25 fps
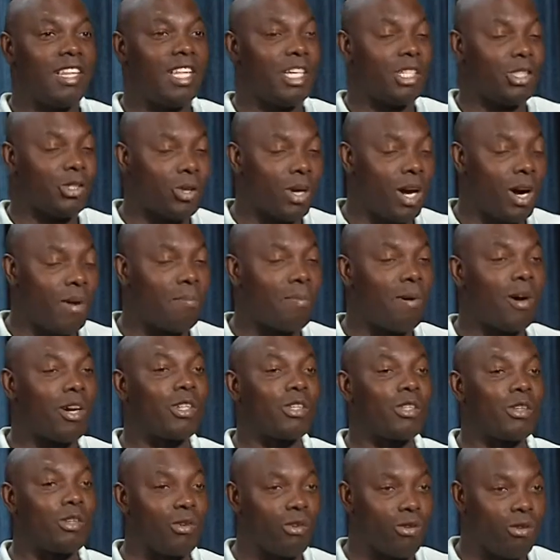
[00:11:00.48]
They talk
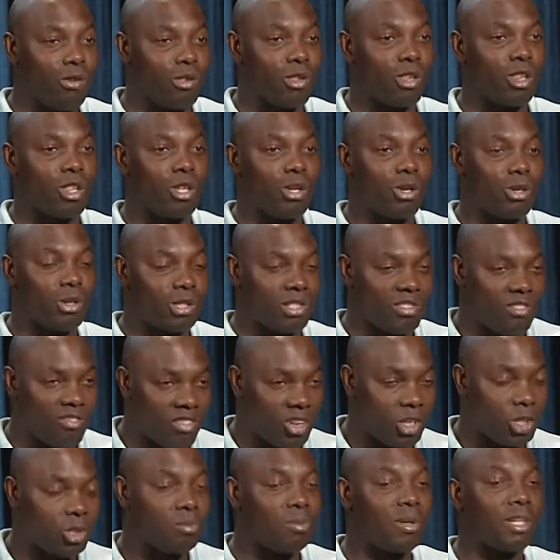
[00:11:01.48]
about youth
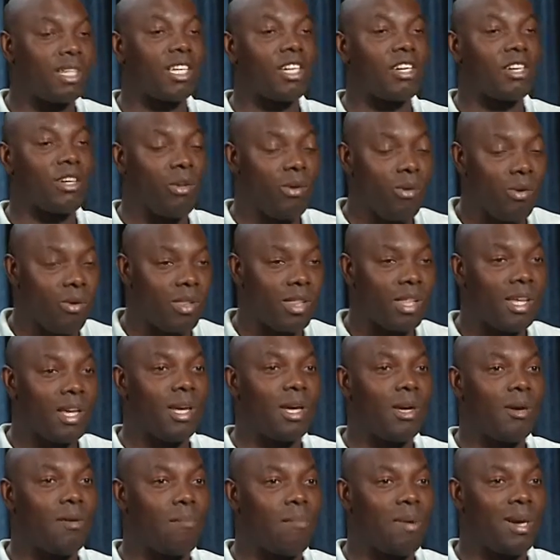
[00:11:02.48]
investment in youth.
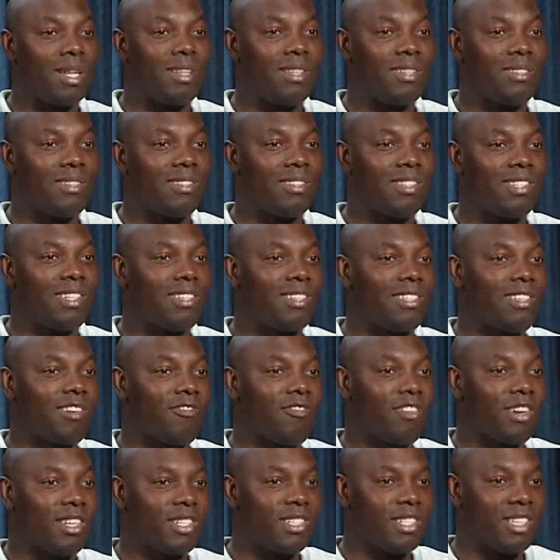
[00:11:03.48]
But this is just a
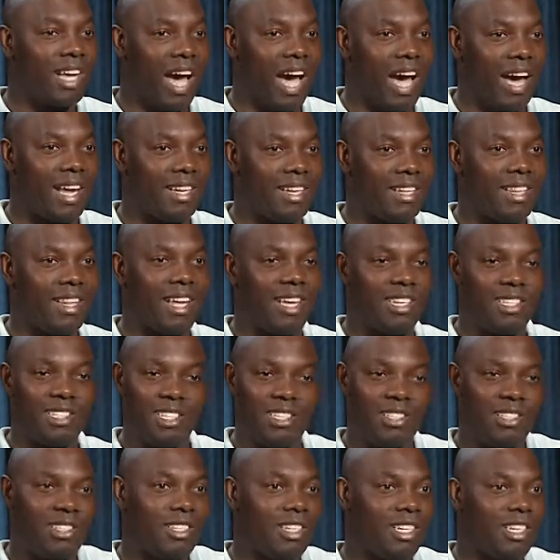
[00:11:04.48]
facade. They're
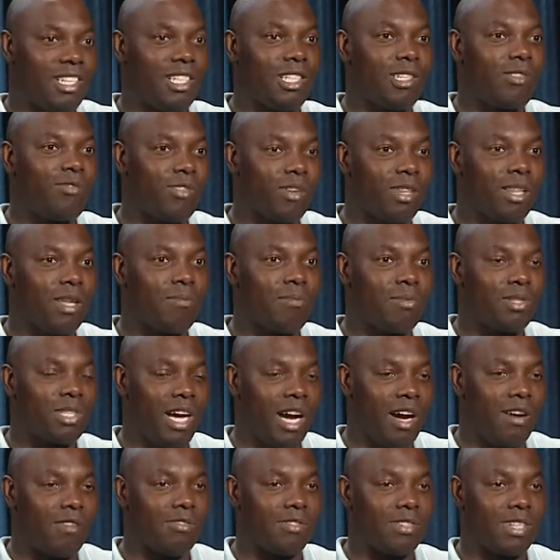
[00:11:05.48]
just in it for
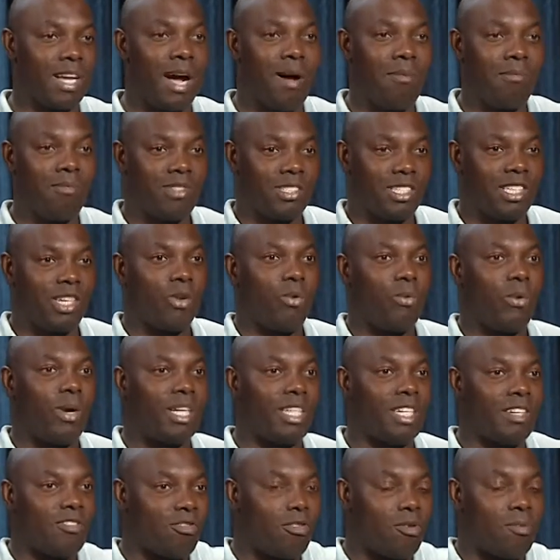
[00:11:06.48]
themselves. I'm still
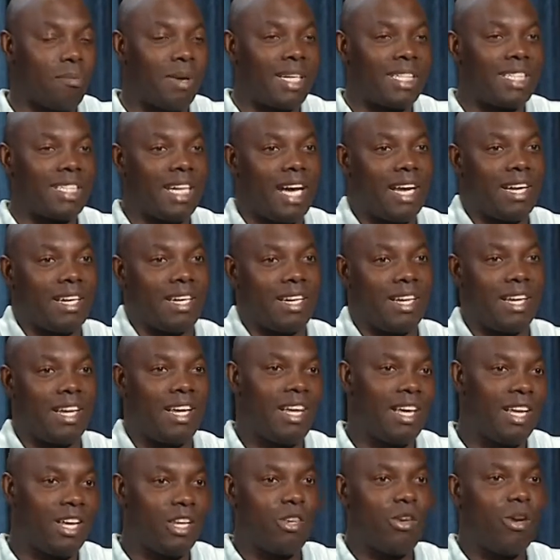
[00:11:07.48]
waiting for my turn.
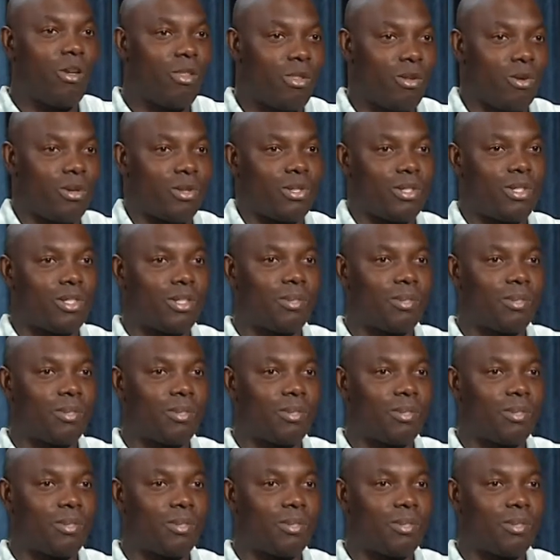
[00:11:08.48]
Your thoughts?